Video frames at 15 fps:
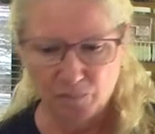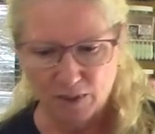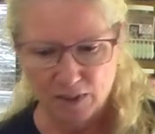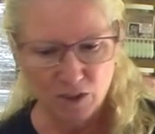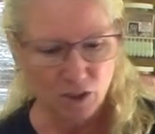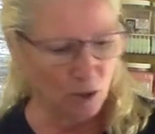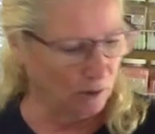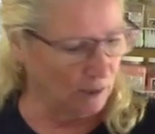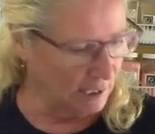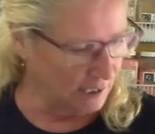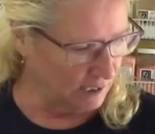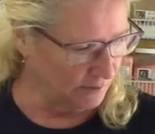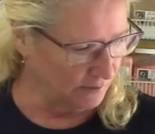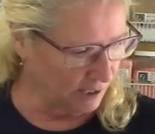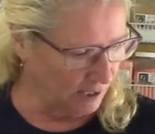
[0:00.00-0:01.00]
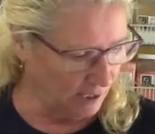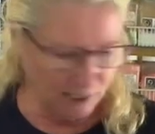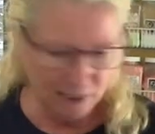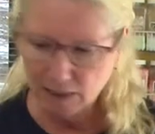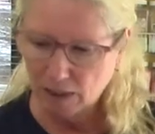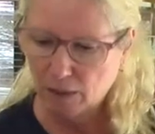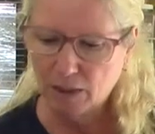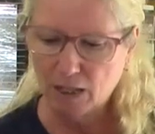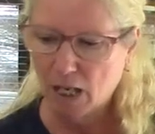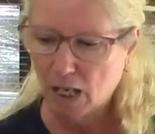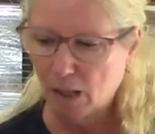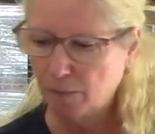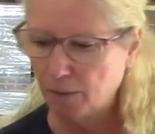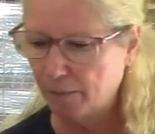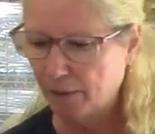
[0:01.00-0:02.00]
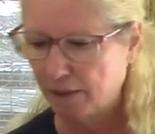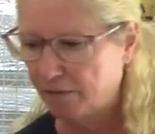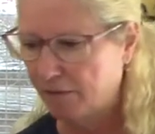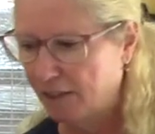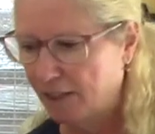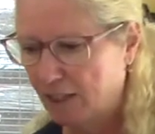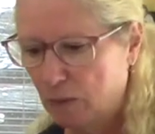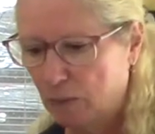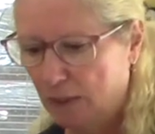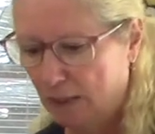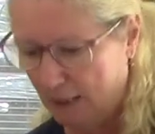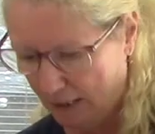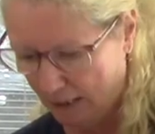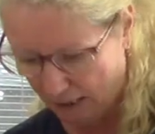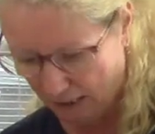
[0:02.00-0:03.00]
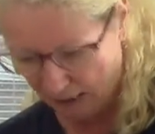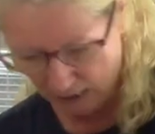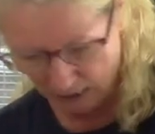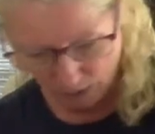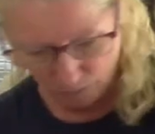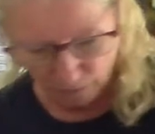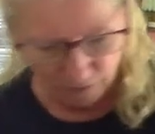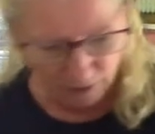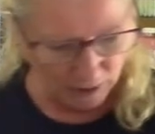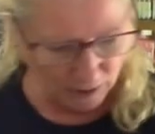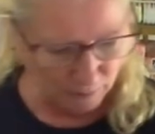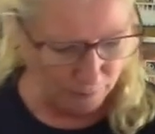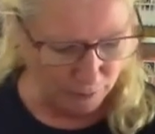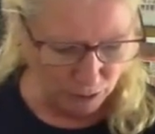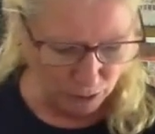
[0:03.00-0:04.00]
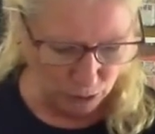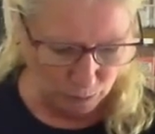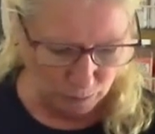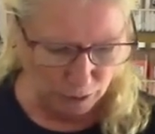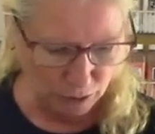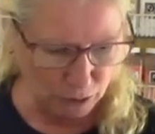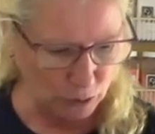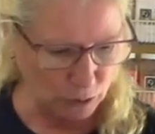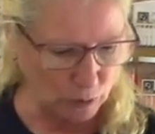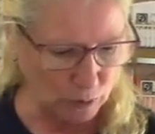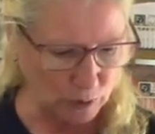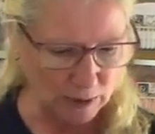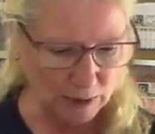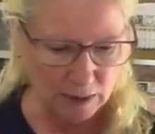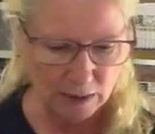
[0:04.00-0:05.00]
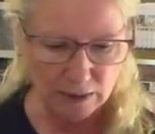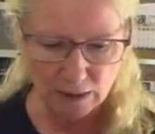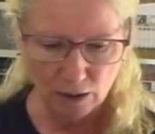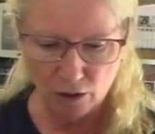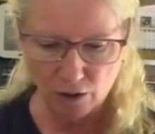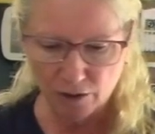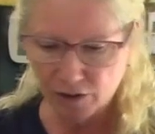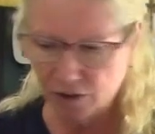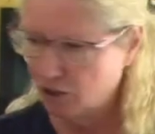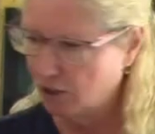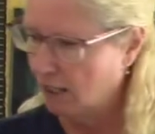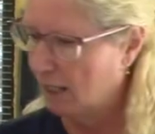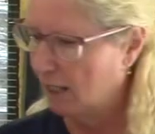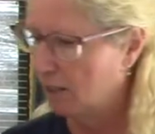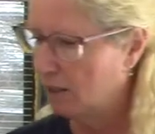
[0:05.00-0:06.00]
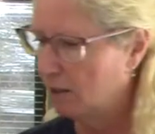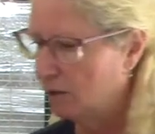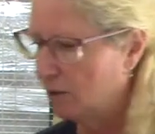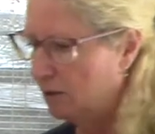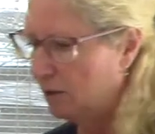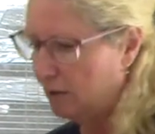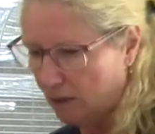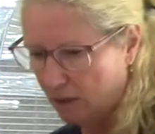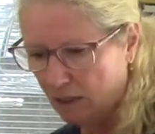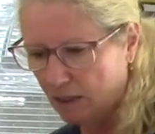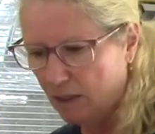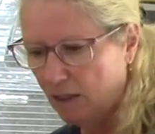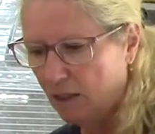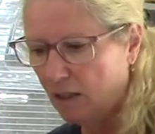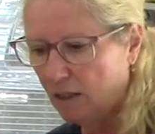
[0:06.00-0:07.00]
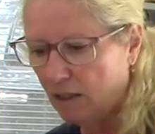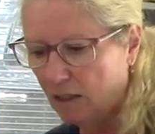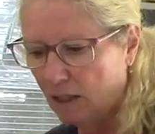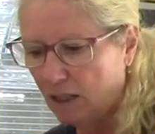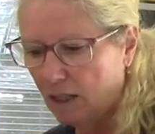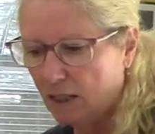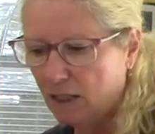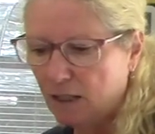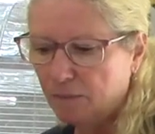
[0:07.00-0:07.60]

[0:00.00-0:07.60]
So let's find a complement for this piece. We've got some blue, orange, yellow. Do I